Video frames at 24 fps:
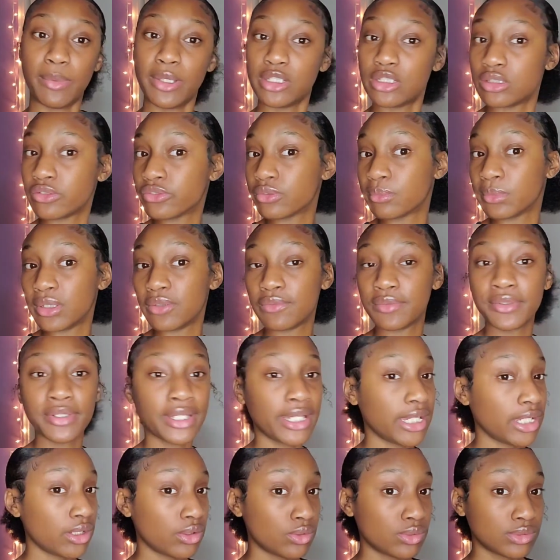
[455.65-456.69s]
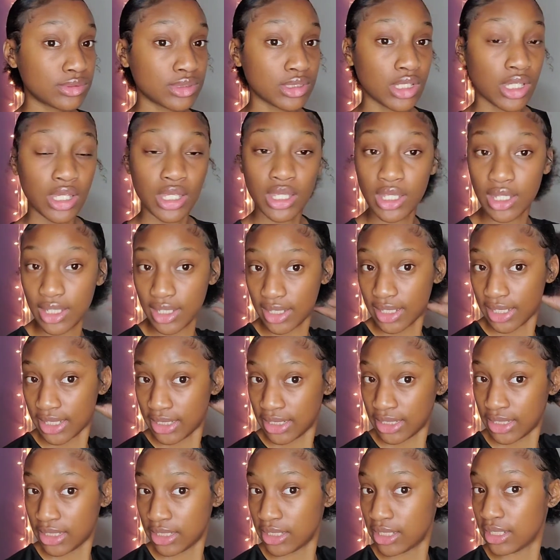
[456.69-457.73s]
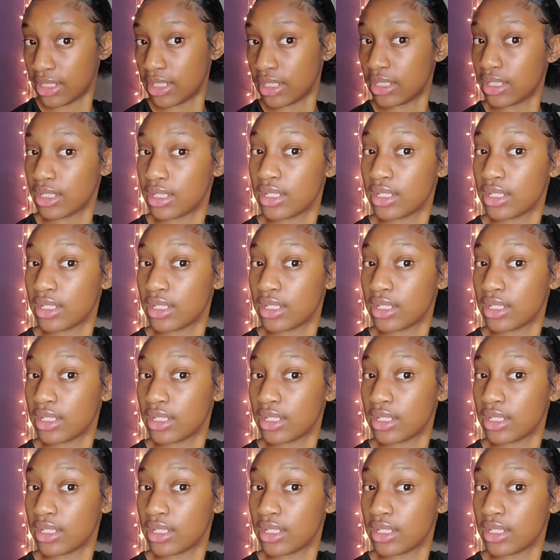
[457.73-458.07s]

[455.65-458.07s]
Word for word: pictures from different angles and I need